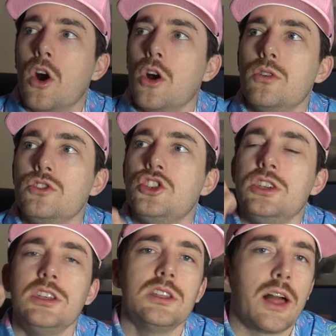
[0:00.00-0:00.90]
OG
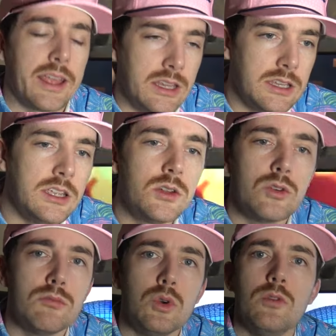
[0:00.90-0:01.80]
like
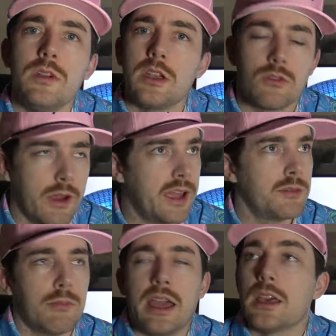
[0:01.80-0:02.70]
needle moving
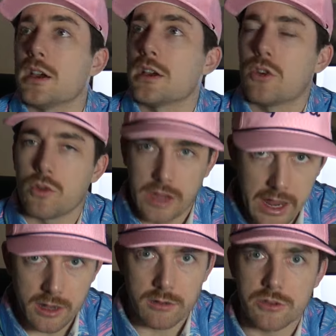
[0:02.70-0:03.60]
Grant Micah
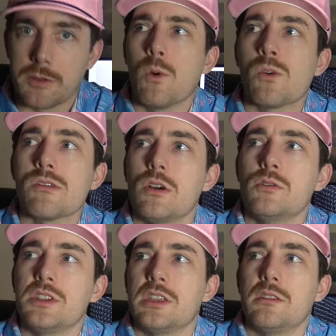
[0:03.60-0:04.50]
creators. For
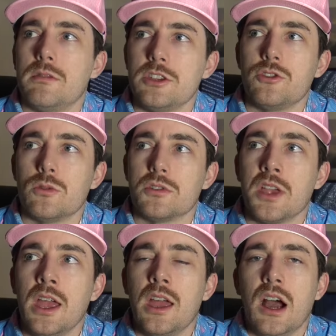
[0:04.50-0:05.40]
those individuals,
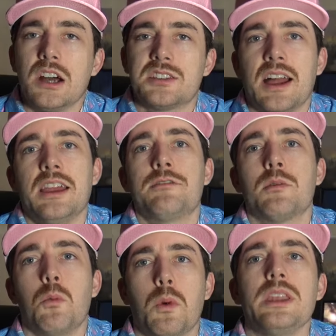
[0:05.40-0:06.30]
aside
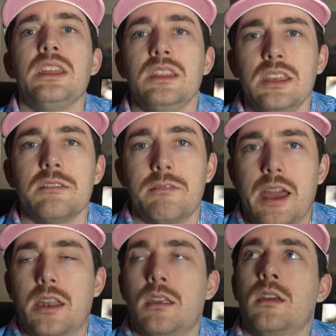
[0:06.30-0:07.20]
from winning the
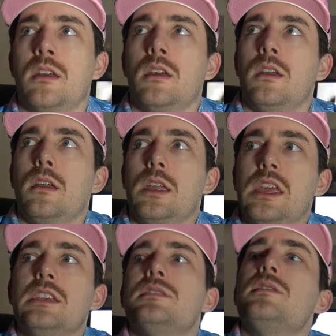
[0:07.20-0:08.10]
event,
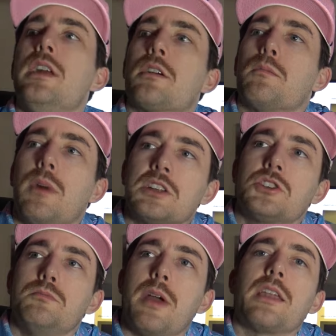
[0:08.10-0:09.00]
is there
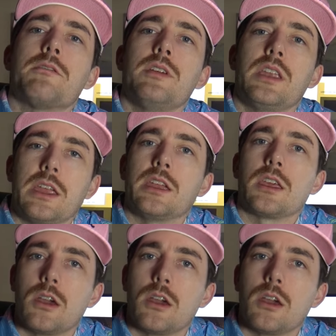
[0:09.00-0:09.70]
much benefit in